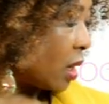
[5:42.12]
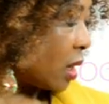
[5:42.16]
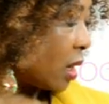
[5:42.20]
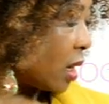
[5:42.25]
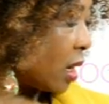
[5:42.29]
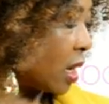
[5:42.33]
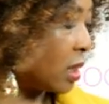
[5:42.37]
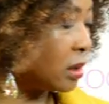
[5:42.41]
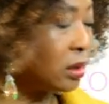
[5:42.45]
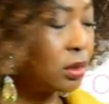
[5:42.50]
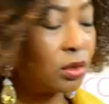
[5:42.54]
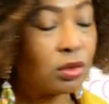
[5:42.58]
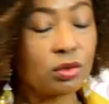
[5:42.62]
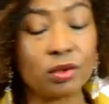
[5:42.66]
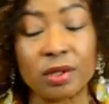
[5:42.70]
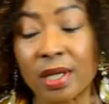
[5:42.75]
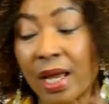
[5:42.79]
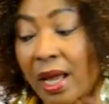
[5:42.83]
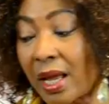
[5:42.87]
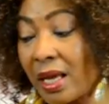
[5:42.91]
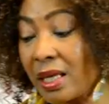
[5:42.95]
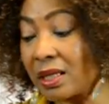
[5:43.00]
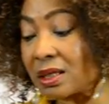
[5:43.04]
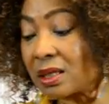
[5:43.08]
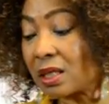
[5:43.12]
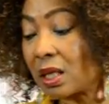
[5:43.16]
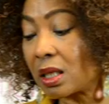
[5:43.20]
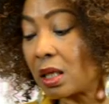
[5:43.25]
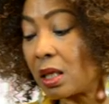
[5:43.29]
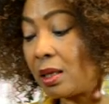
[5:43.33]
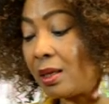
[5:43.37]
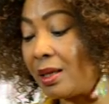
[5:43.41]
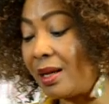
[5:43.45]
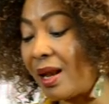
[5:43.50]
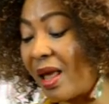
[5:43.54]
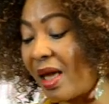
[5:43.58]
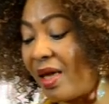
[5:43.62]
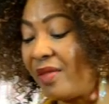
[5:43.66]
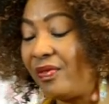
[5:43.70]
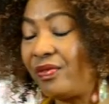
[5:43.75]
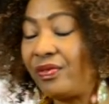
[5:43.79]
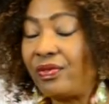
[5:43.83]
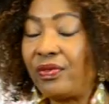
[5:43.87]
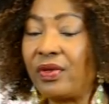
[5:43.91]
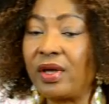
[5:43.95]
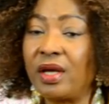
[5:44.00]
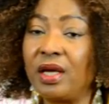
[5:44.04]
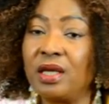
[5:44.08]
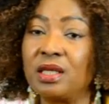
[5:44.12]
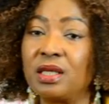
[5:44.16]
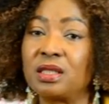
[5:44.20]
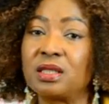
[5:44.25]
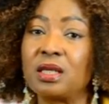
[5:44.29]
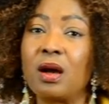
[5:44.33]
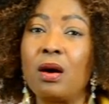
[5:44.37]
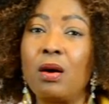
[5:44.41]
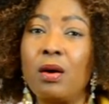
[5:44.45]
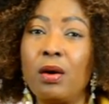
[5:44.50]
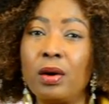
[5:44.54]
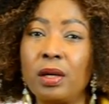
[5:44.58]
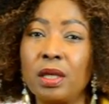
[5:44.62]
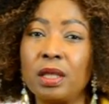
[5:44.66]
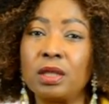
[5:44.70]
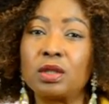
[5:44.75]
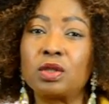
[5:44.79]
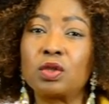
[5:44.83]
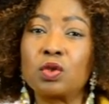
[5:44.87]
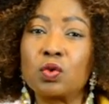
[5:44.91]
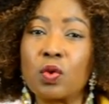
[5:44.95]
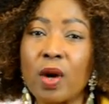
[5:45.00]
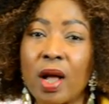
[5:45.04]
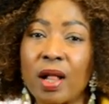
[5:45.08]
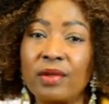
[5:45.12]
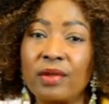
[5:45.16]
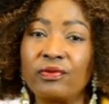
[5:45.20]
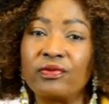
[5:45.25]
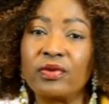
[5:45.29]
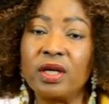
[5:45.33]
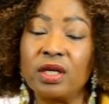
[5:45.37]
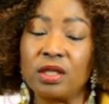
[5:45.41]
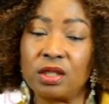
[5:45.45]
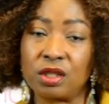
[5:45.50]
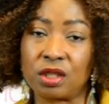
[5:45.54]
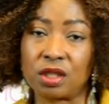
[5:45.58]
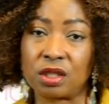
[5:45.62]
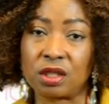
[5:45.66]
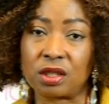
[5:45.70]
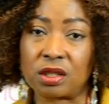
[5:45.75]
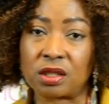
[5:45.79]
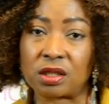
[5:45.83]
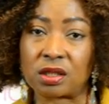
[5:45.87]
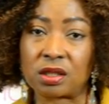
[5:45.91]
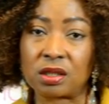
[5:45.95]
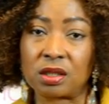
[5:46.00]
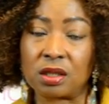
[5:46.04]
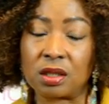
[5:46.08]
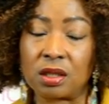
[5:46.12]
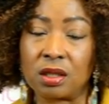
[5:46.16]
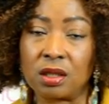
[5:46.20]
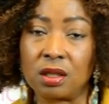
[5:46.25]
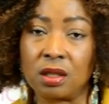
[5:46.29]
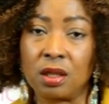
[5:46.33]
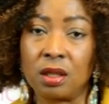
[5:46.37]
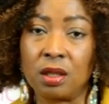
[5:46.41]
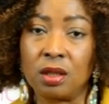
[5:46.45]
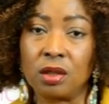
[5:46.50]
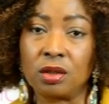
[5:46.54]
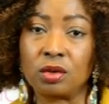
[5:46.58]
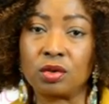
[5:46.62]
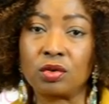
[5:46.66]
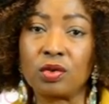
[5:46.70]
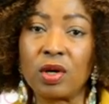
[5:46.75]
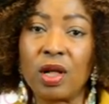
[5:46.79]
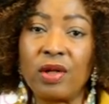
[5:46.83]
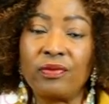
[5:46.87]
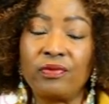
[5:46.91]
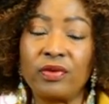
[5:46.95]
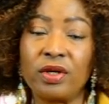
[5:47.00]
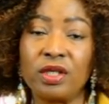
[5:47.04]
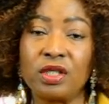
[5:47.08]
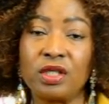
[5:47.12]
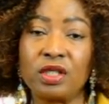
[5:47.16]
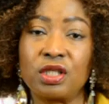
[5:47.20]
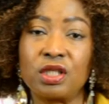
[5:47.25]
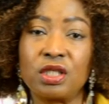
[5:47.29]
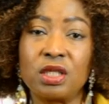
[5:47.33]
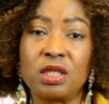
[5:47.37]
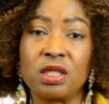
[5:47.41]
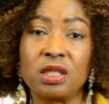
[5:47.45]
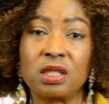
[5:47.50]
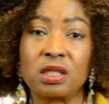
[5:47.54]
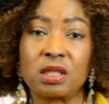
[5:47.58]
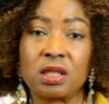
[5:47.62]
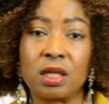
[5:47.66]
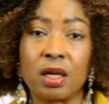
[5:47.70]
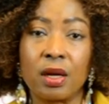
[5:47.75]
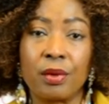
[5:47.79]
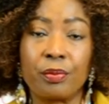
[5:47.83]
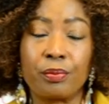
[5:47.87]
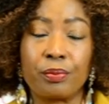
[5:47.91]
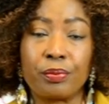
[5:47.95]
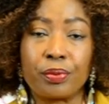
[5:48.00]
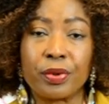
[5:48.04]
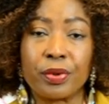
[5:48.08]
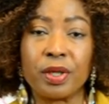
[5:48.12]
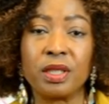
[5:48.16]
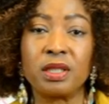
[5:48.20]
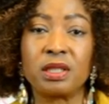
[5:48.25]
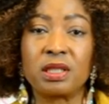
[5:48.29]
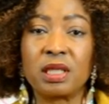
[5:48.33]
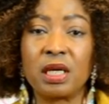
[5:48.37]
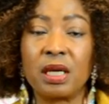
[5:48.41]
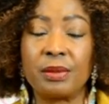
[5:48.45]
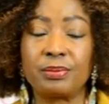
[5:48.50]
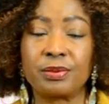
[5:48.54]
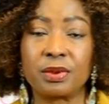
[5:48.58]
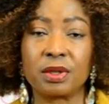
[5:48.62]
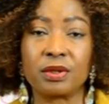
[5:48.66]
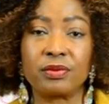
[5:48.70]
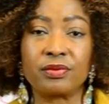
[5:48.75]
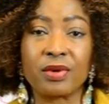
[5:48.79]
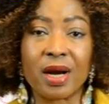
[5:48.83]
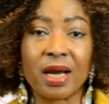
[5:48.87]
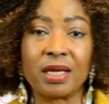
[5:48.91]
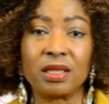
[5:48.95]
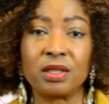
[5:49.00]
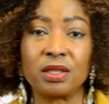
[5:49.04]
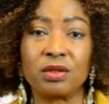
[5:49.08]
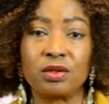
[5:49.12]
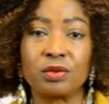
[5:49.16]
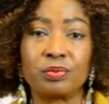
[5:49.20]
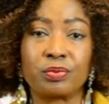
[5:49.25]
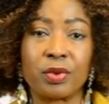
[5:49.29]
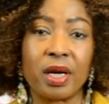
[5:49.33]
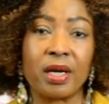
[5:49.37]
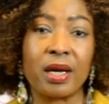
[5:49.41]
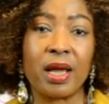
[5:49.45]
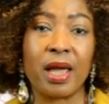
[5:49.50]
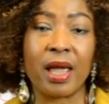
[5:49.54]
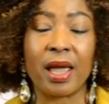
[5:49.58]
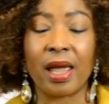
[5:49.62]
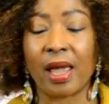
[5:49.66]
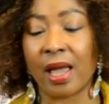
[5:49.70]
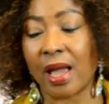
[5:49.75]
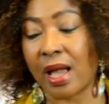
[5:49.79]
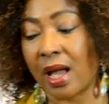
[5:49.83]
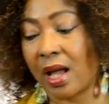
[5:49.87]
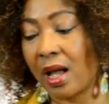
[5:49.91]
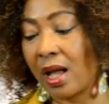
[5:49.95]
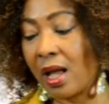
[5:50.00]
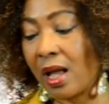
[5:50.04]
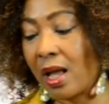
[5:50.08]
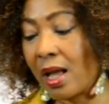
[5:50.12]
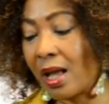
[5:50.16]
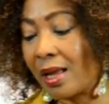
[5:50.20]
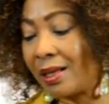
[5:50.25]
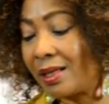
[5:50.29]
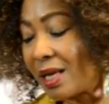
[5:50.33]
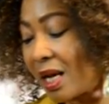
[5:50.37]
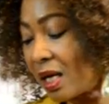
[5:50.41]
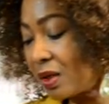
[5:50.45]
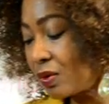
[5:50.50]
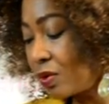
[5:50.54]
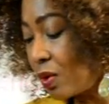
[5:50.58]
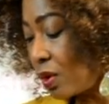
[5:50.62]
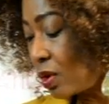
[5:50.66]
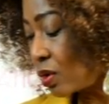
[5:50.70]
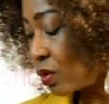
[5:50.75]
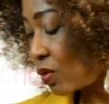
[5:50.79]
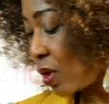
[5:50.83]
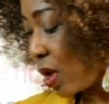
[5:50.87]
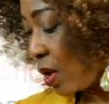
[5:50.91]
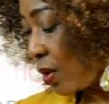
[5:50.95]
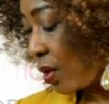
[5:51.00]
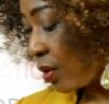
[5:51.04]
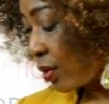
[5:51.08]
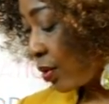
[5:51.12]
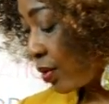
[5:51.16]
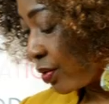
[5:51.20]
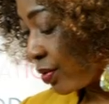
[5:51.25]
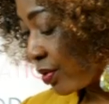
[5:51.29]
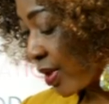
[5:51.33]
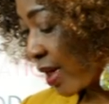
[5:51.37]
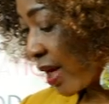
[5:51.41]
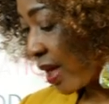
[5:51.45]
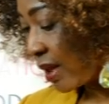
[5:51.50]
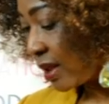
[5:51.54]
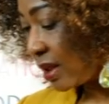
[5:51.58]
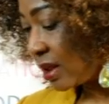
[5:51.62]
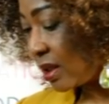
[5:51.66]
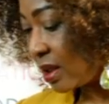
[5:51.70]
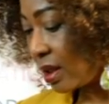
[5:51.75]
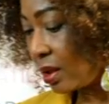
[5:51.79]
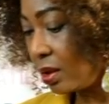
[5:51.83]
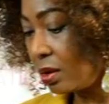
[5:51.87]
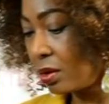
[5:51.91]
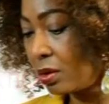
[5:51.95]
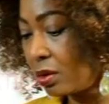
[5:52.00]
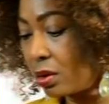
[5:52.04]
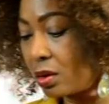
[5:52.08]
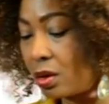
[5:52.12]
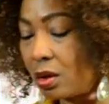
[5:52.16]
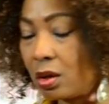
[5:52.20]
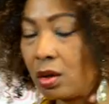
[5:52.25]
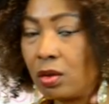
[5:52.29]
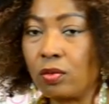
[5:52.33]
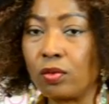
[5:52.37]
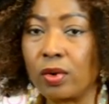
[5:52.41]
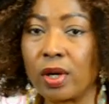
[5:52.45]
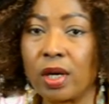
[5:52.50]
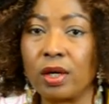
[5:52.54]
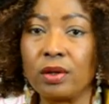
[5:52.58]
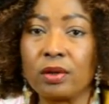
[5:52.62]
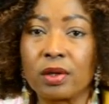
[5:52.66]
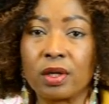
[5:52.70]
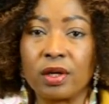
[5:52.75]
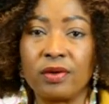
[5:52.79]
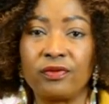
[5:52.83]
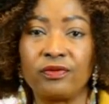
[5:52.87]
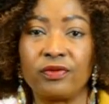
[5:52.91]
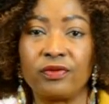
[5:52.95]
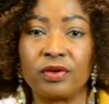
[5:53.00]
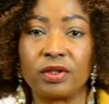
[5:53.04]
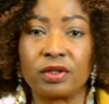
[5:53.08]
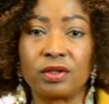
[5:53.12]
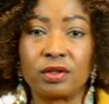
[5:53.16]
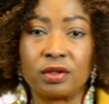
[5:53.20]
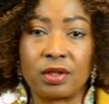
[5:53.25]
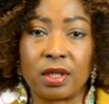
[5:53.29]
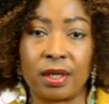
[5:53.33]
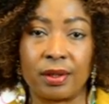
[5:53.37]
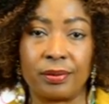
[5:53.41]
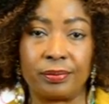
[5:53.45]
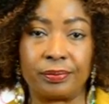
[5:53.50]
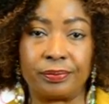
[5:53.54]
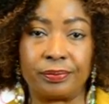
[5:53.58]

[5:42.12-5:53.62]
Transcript: And today's length is only 12 inches. 12 inches pre-tipped ready to braid hair and that's what's going to create the look we're looking for today.